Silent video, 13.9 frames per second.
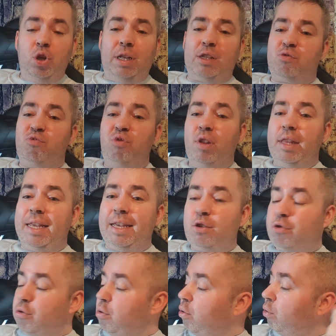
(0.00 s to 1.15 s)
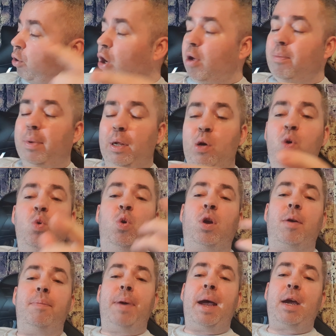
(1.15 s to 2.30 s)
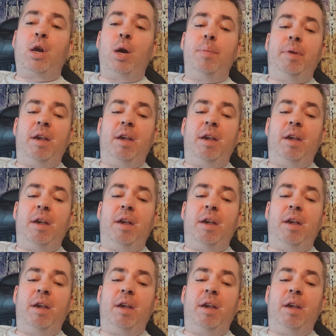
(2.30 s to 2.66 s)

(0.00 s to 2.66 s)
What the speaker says: let's run the intro, go down below, come back up,